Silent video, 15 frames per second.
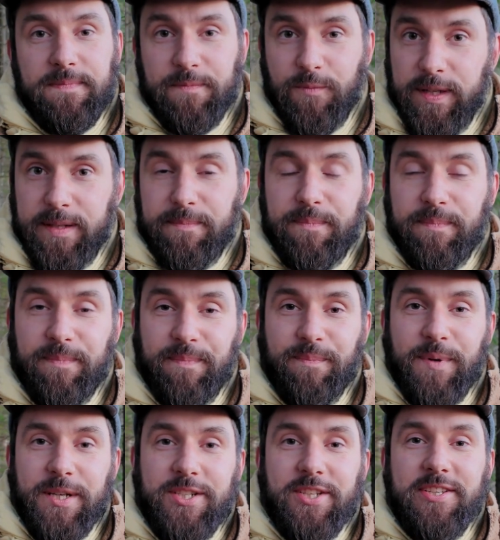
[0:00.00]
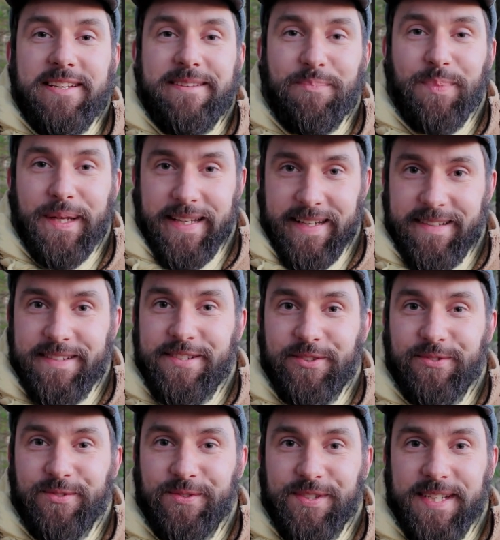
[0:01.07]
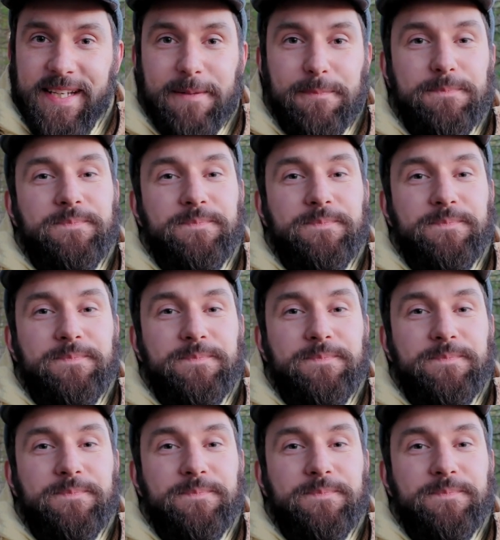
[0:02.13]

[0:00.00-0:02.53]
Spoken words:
well, much simpler, so to say.